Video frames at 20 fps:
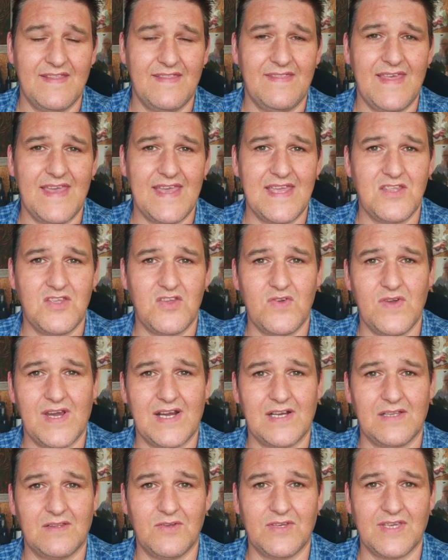then you
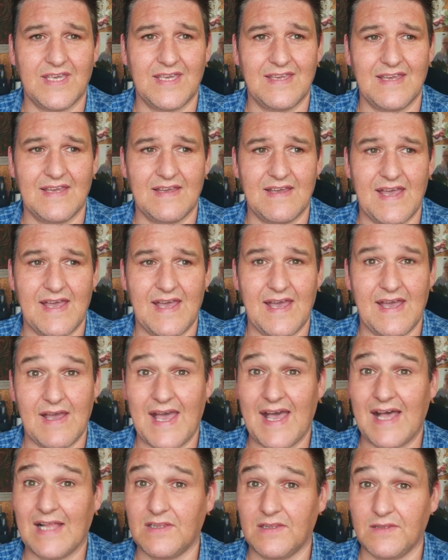are looking at
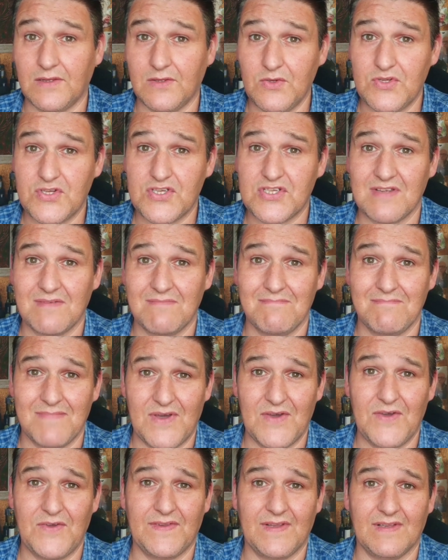a loose
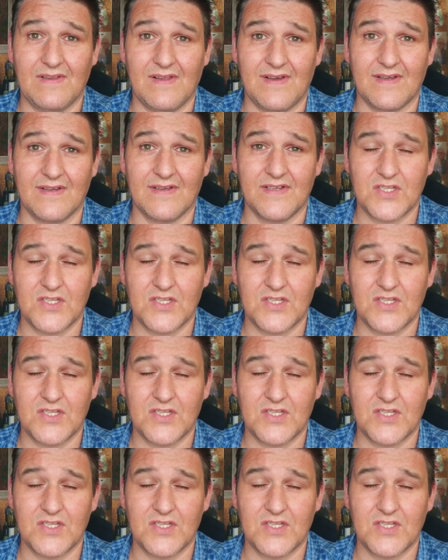mouth to lung.